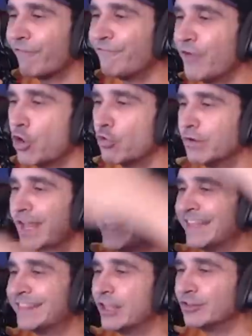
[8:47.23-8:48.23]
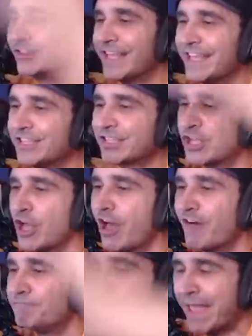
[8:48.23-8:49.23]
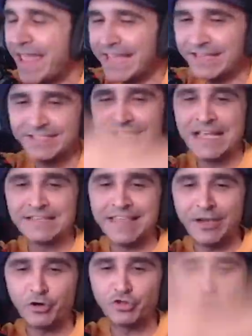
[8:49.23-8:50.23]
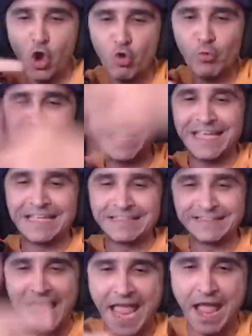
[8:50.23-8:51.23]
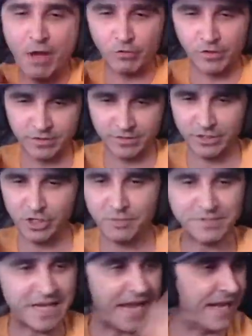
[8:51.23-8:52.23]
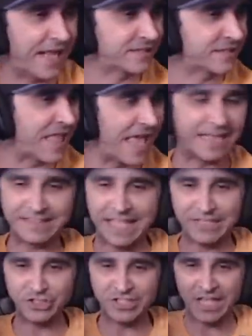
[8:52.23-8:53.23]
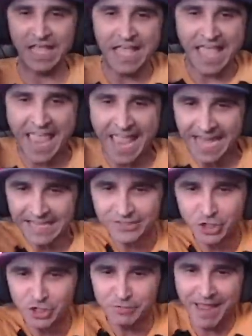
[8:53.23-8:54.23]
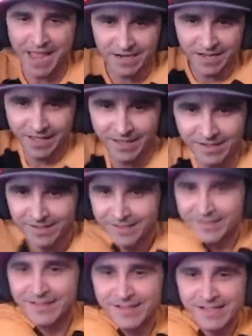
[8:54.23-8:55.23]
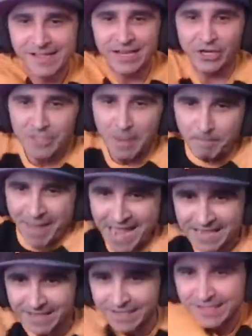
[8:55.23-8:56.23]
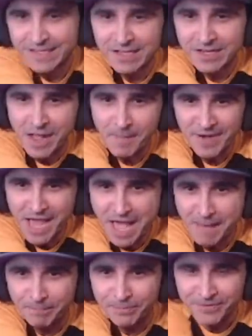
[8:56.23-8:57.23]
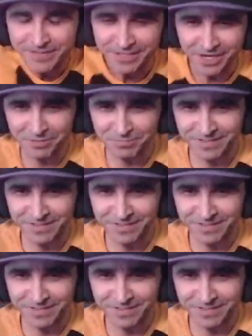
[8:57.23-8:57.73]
phone the list of banks that are going down. You know what I'm saying? It's like they just hand it to you, man. Here's a bank coming up. You know what I'm